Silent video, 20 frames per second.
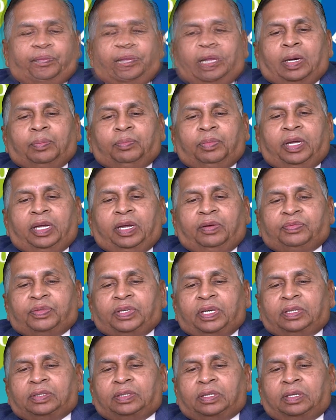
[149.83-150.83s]

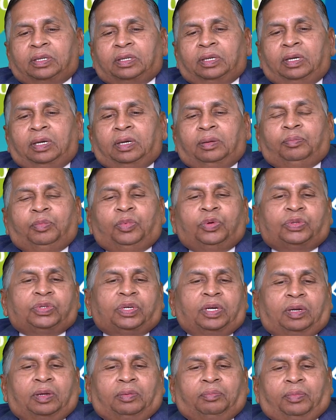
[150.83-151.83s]
NBFCs,
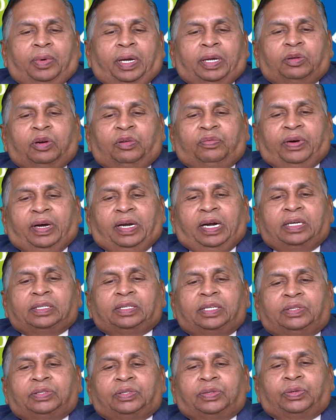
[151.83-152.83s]
mutual microfinance
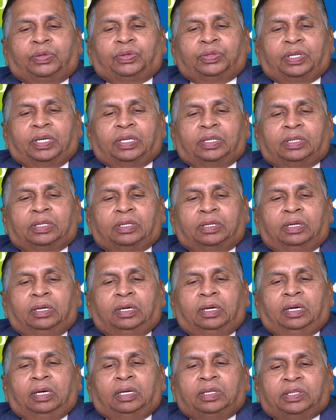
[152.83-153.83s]
institutions
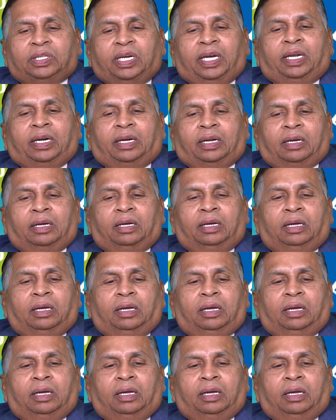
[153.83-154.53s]
share